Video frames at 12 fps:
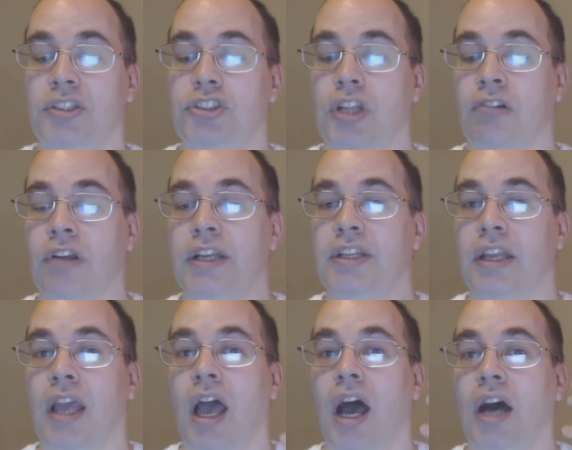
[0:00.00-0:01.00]
is
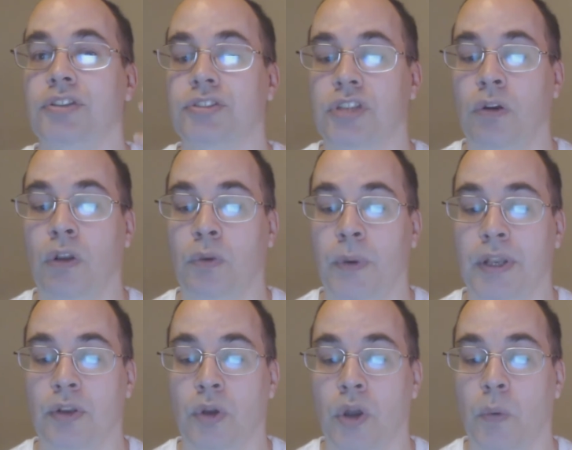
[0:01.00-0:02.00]
generating a solar
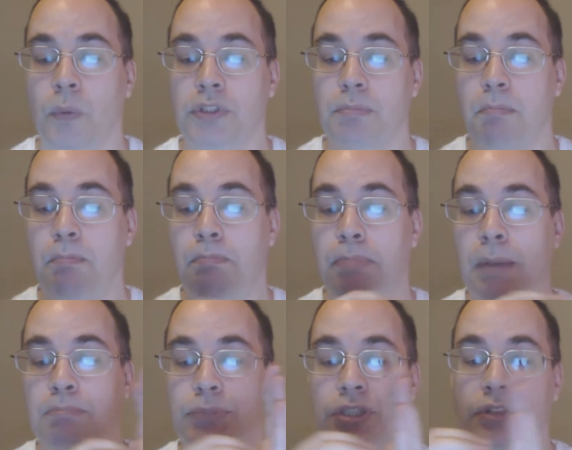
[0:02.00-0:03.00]
wind, which
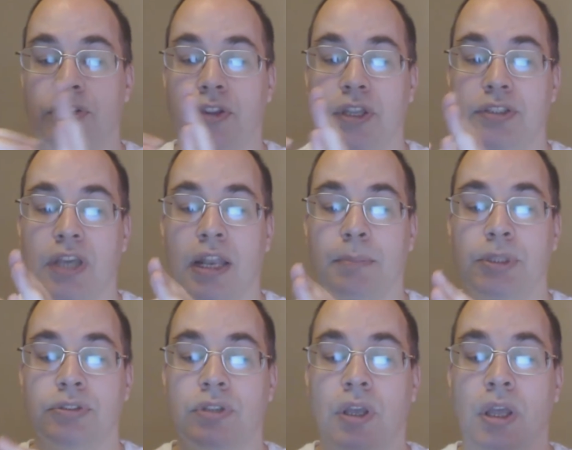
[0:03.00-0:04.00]
bumps into these
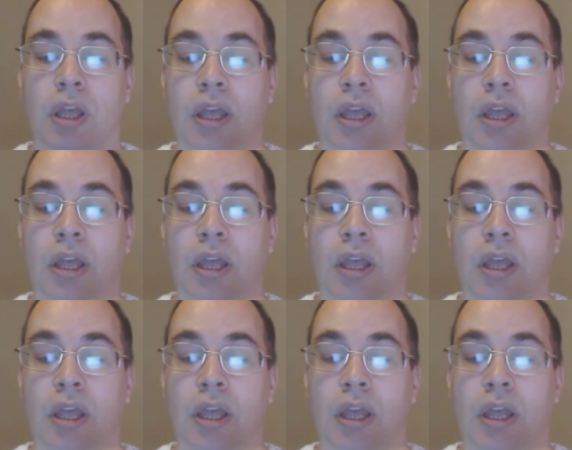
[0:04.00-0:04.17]
elements,